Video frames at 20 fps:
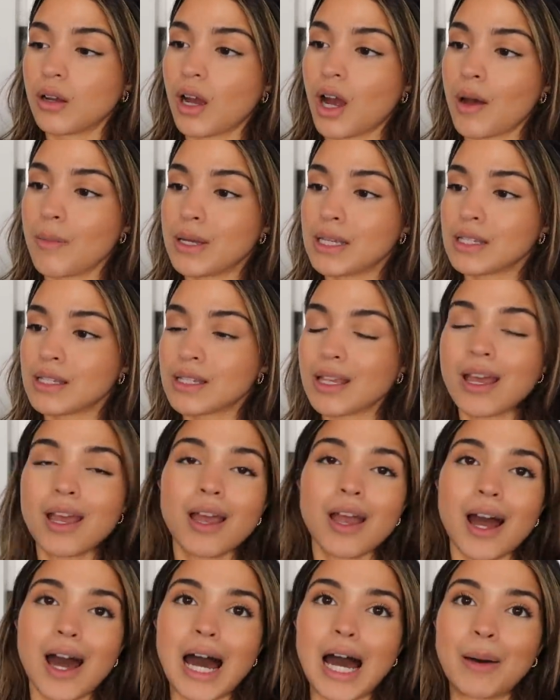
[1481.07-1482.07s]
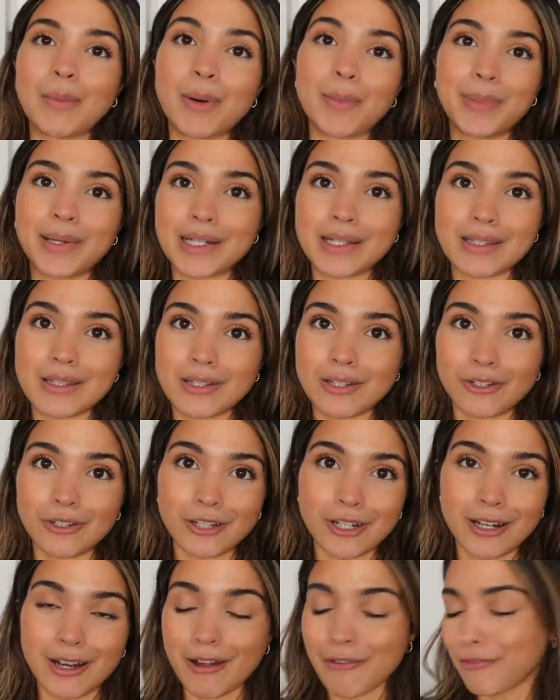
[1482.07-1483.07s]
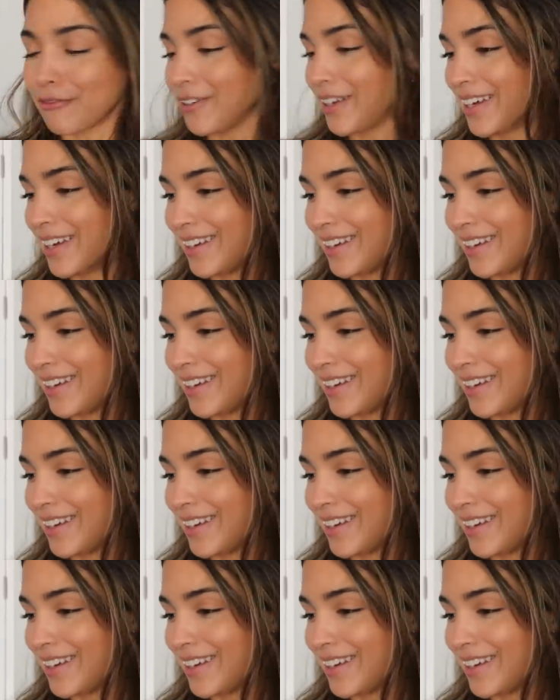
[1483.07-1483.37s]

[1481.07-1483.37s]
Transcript: hummus, but it's still good enough.